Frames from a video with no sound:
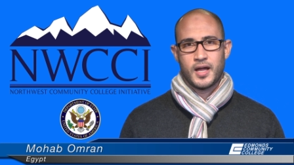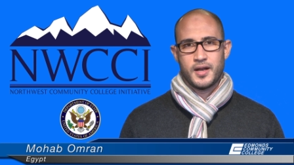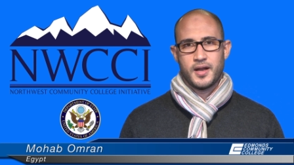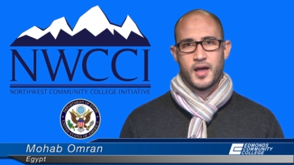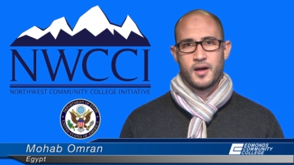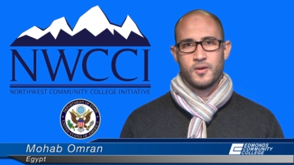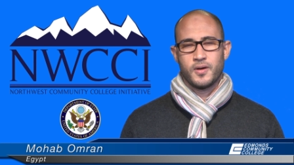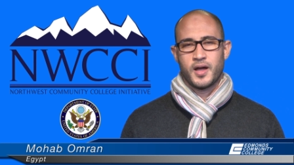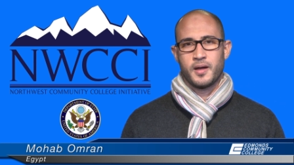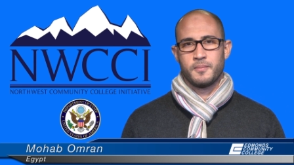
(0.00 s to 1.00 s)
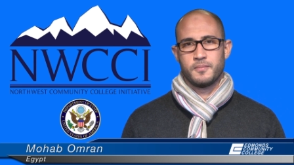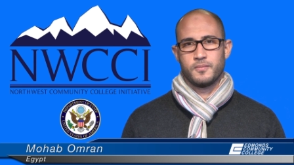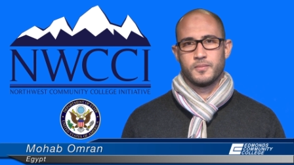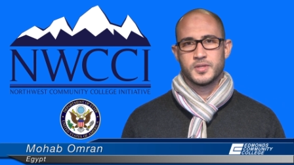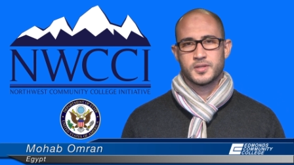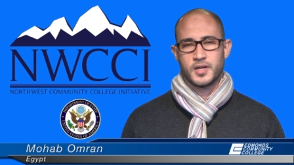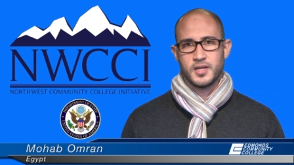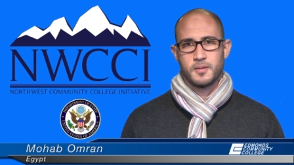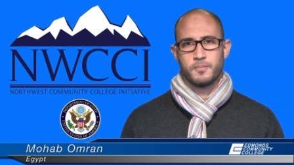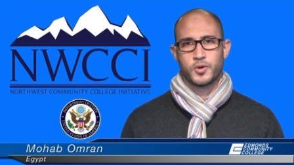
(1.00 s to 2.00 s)
and now I'm
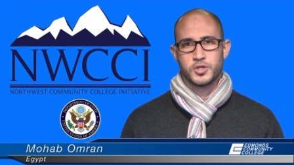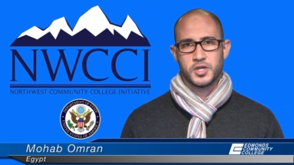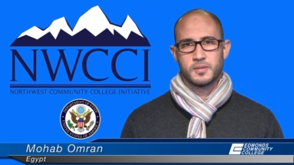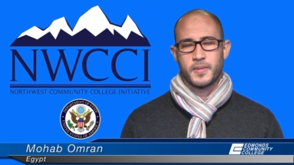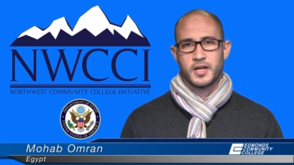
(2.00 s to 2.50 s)
studying project